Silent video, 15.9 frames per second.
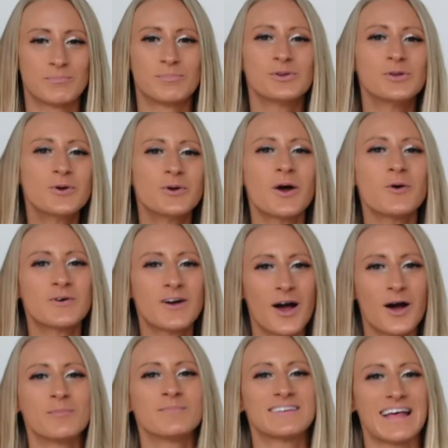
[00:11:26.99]
Pluto
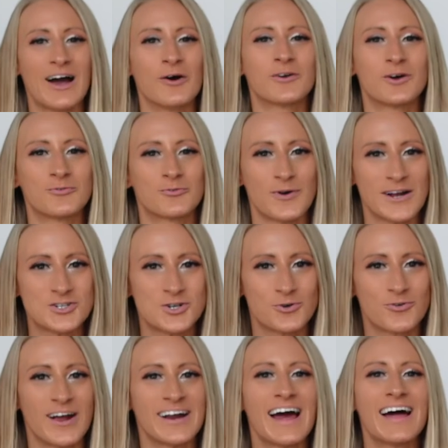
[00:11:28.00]
comes out of retrograde